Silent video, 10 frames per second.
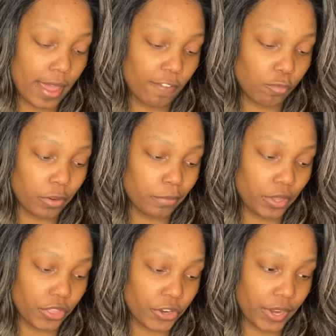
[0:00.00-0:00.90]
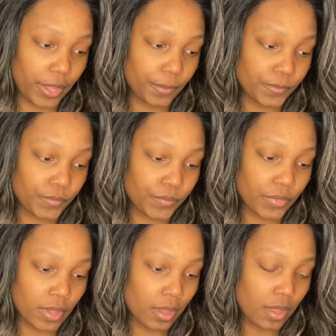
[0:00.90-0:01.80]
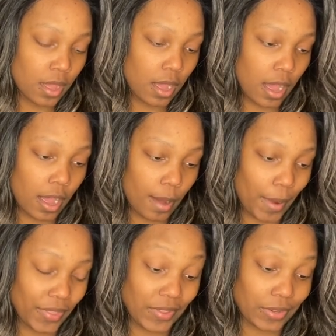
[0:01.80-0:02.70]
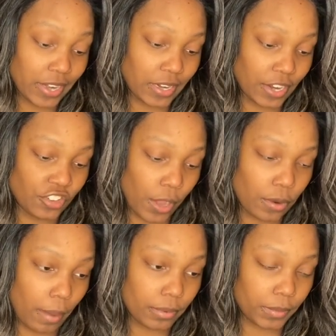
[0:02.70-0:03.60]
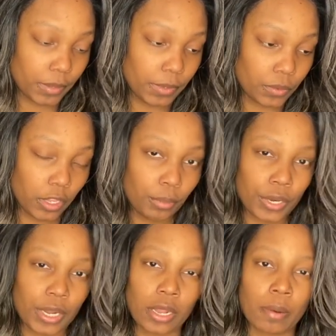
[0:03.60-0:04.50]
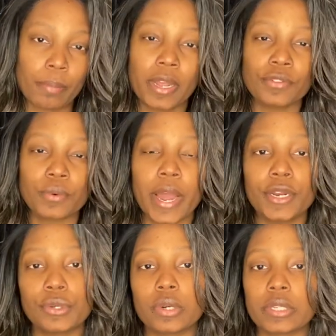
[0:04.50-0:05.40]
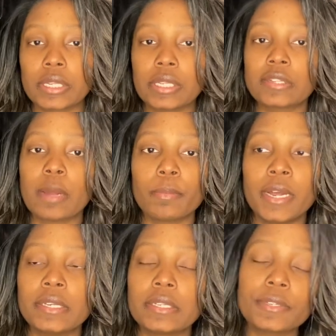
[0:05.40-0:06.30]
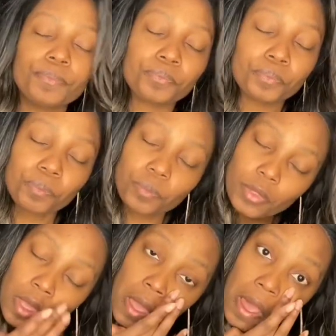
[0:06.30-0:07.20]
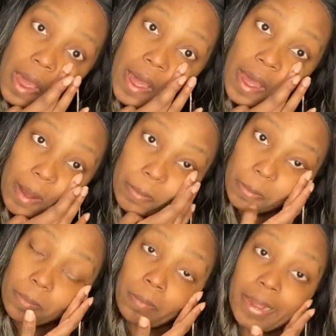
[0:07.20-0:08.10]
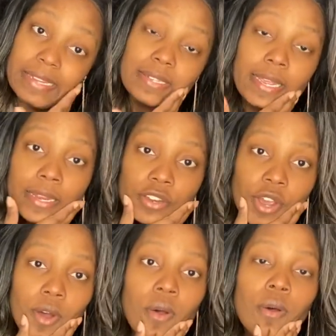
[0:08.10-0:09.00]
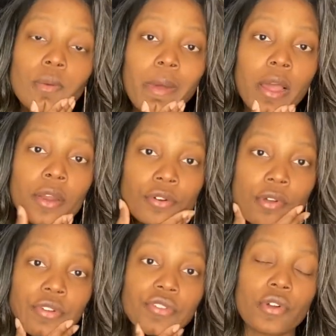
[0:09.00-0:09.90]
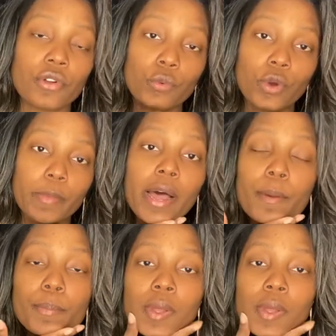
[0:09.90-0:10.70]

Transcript: F1B30. I think the 99 Jade would probably be a really pretty color, but because we're headed towards like the summer months, my skin tone, my undertones are starting to warm up,